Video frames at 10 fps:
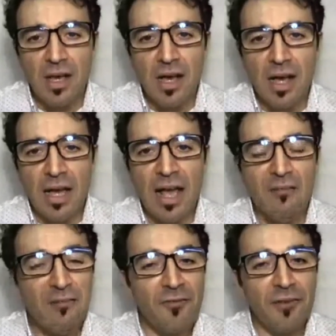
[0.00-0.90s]
I have,
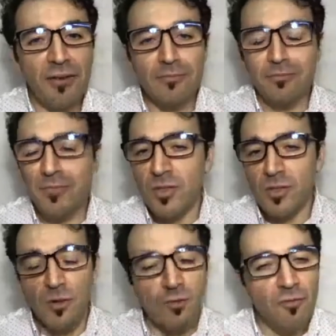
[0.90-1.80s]
you
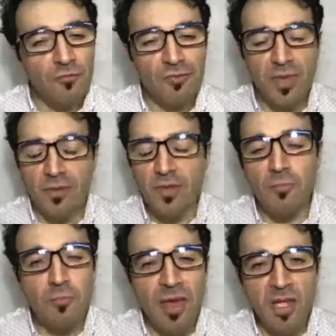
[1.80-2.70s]
know, some
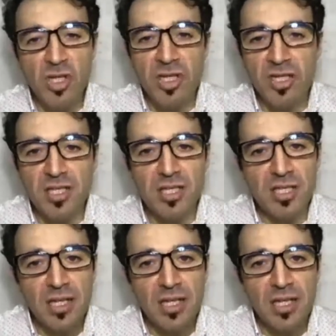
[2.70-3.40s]
patients